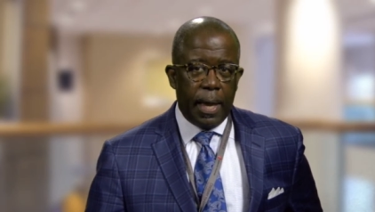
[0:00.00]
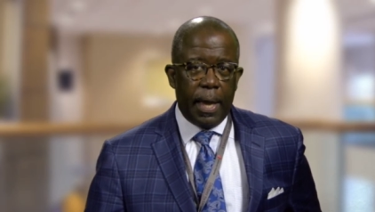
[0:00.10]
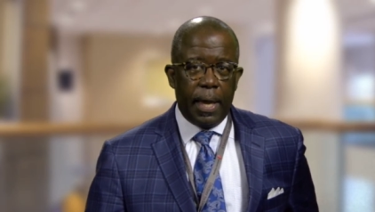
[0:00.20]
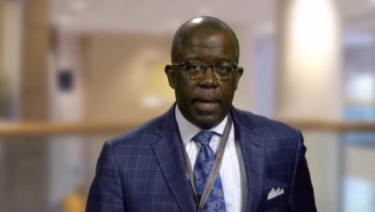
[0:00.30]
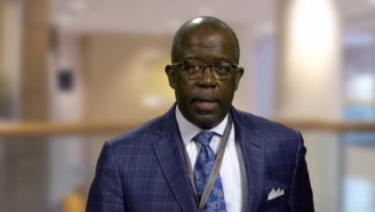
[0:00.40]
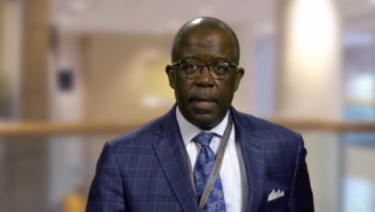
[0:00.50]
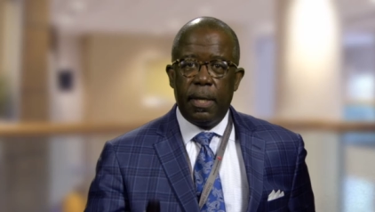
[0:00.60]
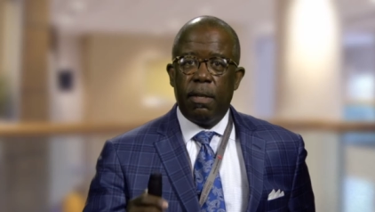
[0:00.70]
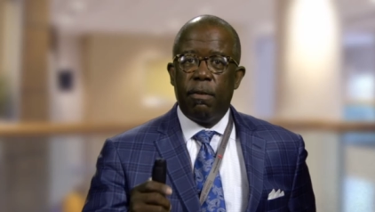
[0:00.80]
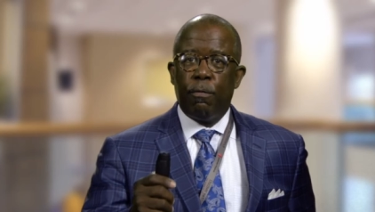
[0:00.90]
a
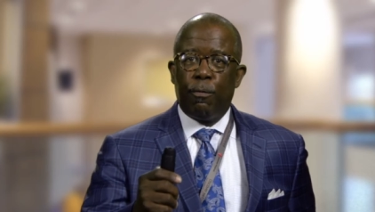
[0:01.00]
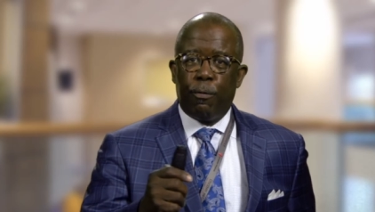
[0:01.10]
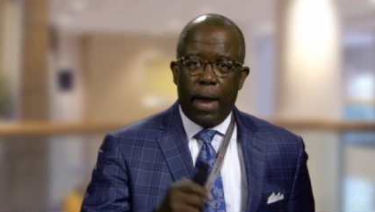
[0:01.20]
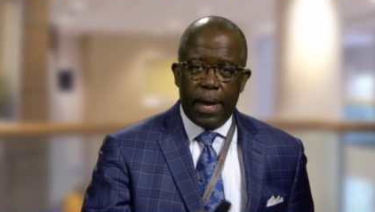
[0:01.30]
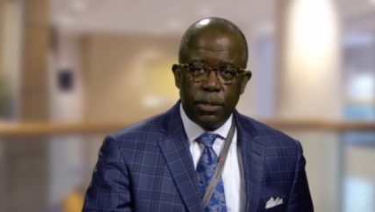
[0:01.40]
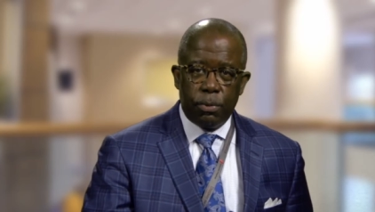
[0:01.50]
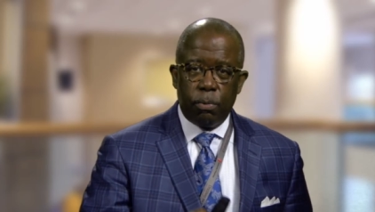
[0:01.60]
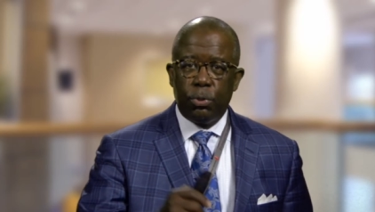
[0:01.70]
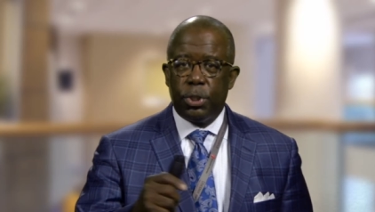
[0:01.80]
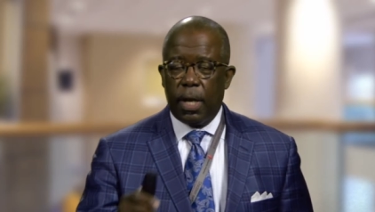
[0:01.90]
fragile
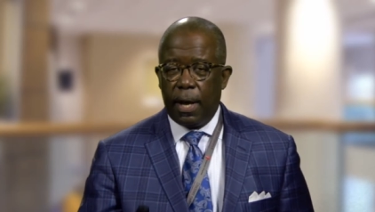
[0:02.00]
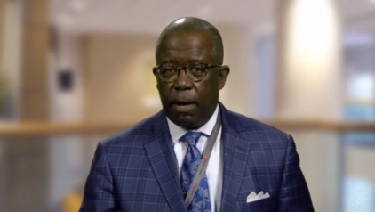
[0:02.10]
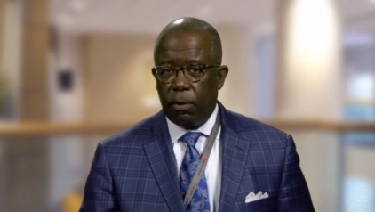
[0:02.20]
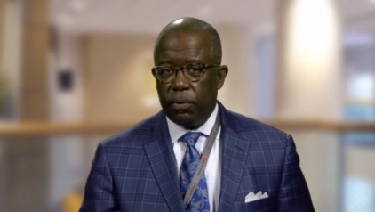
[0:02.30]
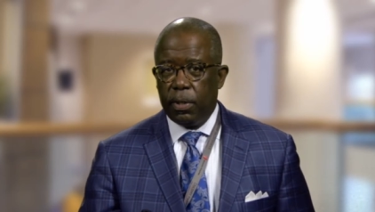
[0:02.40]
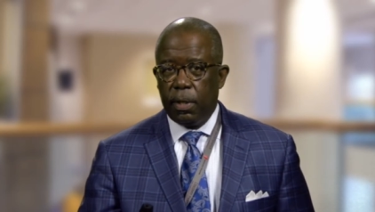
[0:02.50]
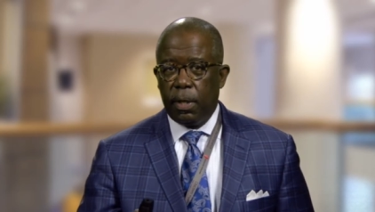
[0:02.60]
child